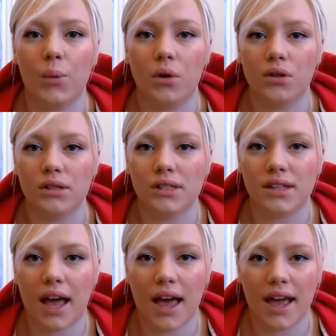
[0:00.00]
want
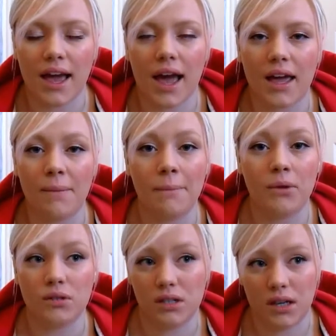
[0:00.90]
a
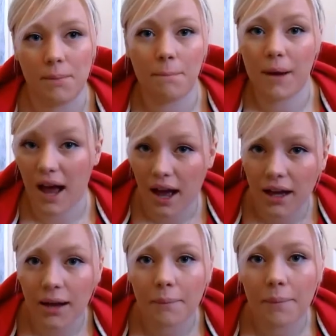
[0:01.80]

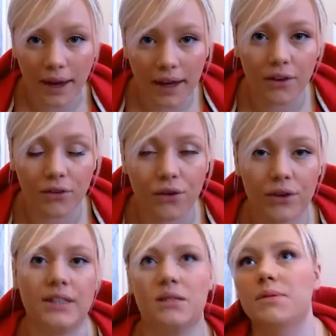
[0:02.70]
multi-packet of
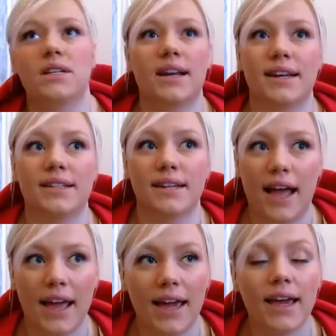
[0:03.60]
crisps in a
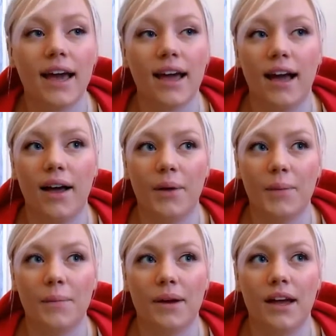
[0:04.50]
day,
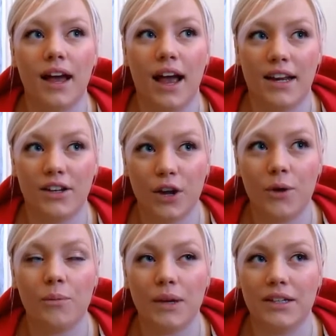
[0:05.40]
and I
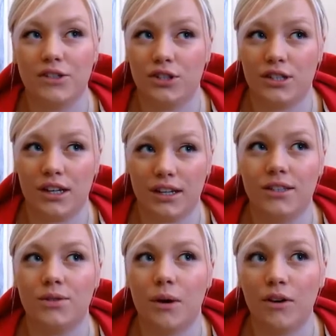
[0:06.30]
don't mean just like a
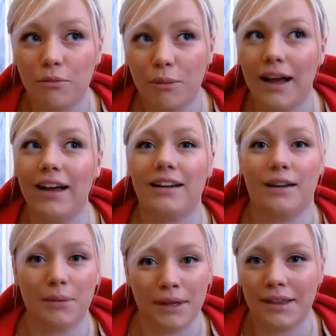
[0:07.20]
12-pack,
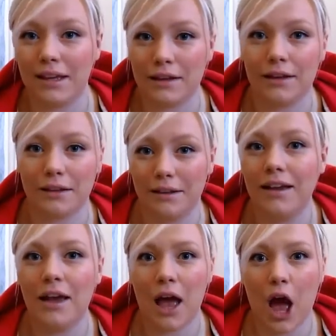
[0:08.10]
I mean like
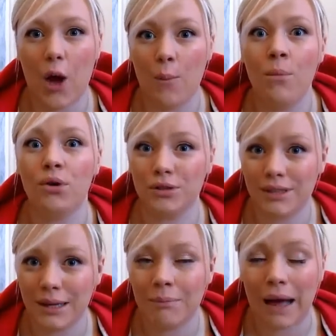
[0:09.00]
a
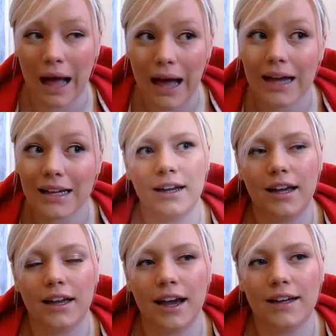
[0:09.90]
multi-pack.
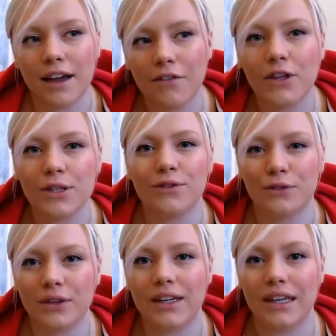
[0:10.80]
I never used to
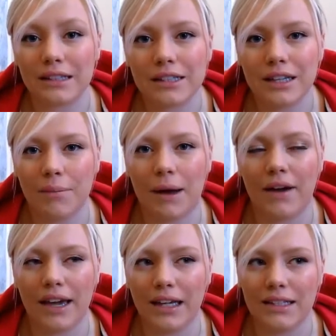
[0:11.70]
feel guilty
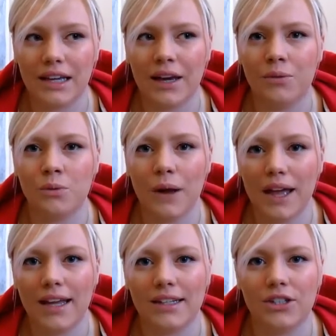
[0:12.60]
about eating. It was
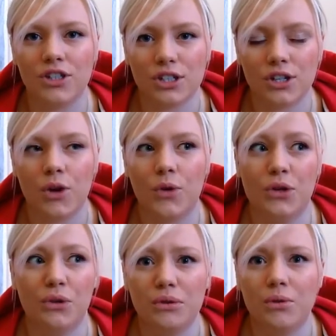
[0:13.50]
weird. I just
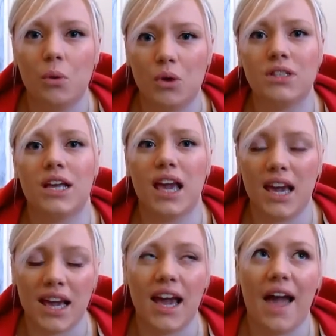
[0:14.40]
used to want to
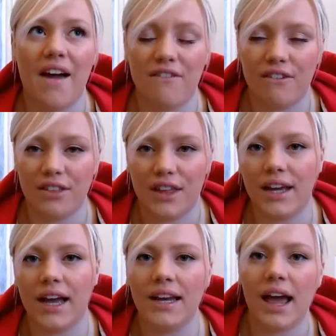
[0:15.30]
eat
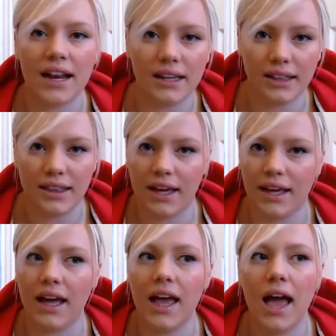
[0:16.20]
everything and
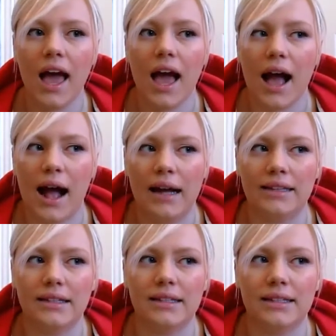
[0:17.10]
anything.
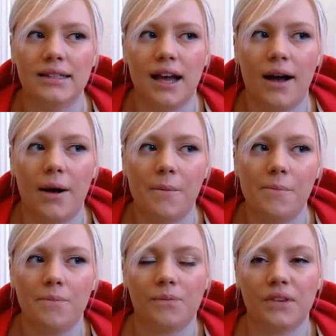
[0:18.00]
And
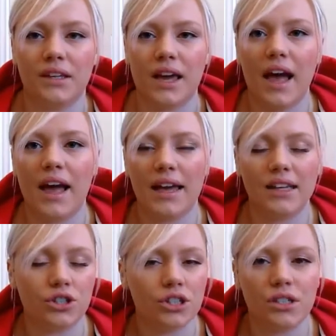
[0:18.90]
yeah,
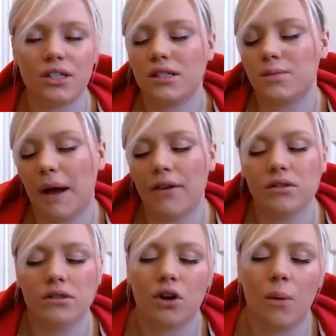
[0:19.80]
it just had
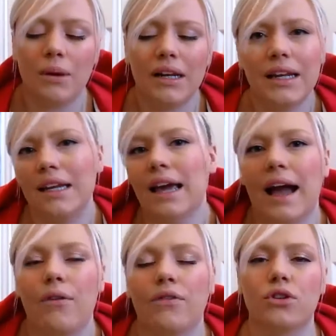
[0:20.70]
spiraled completely
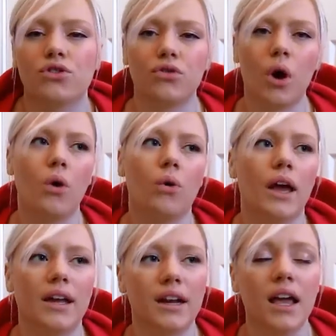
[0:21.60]
out of control
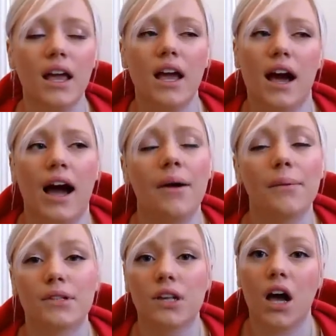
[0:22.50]
and I
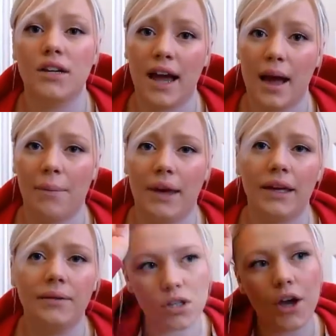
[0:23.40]
was
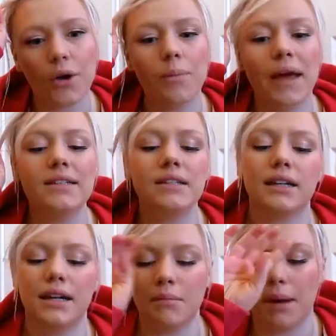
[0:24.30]
unhappy. So
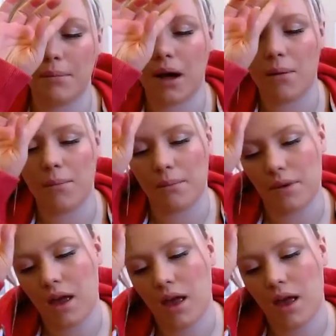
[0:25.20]
basically my mum